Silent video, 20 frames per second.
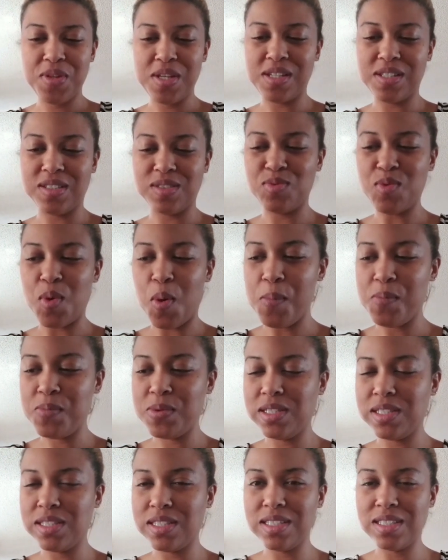Yeah,
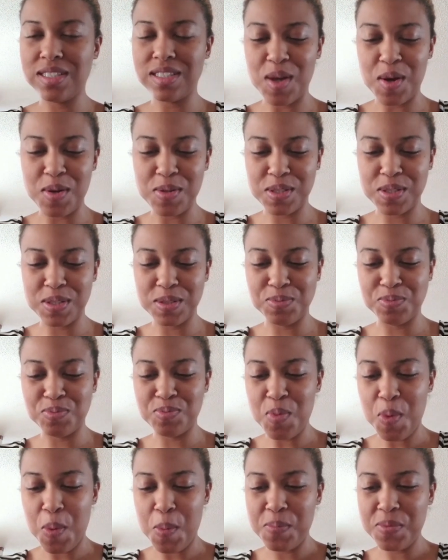this is
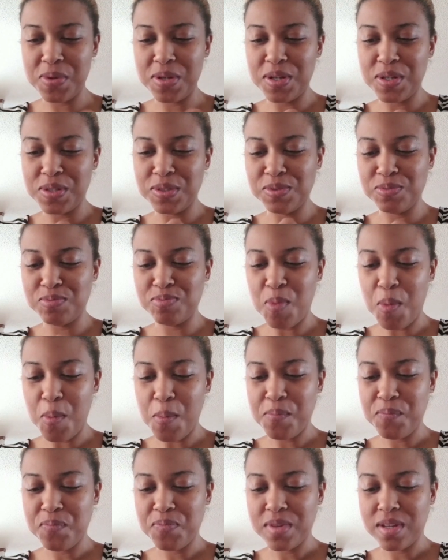awesome. You know,
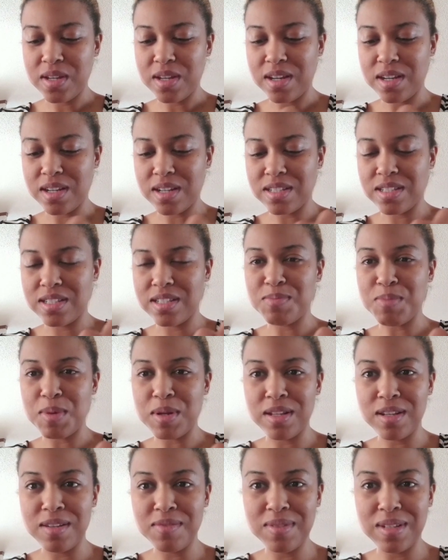I guess it's
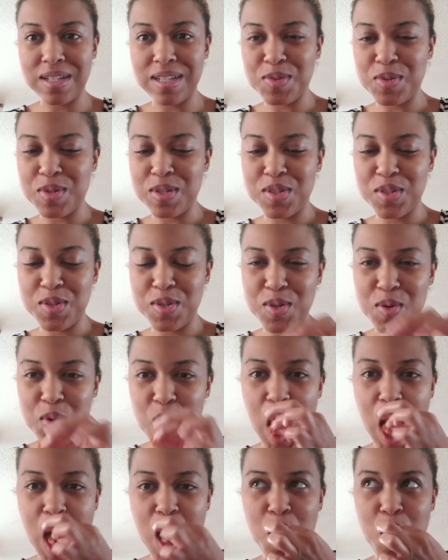my love language, you
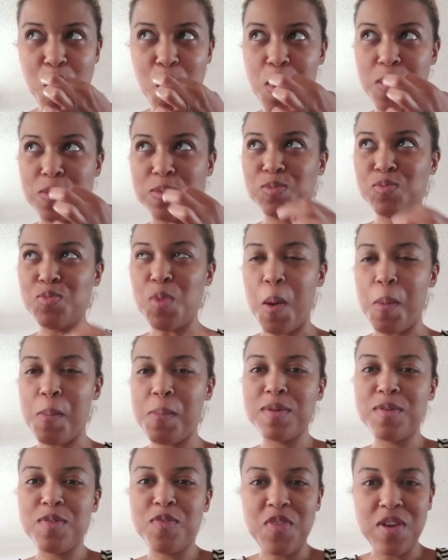know.
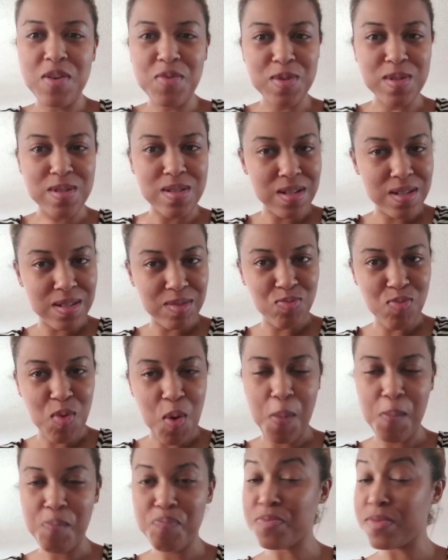My little favorite stuff.
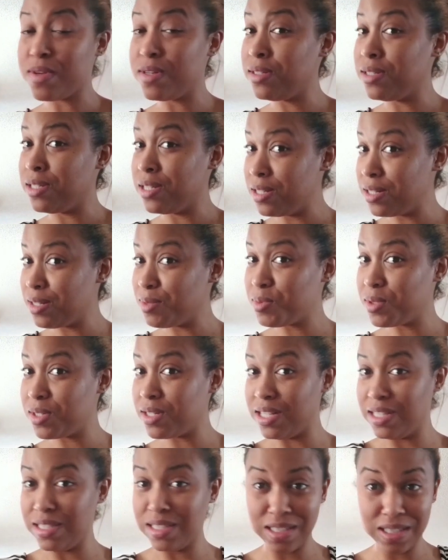He's hitting them
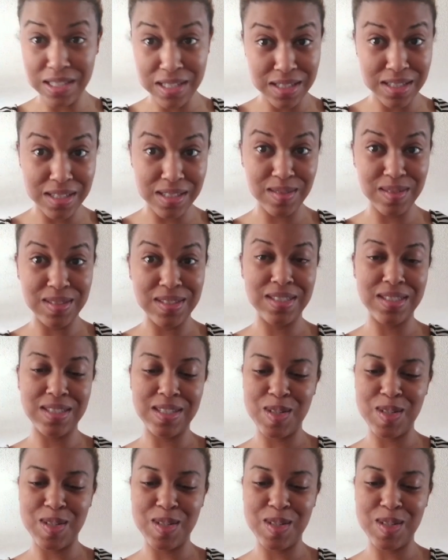today. He's hitting it.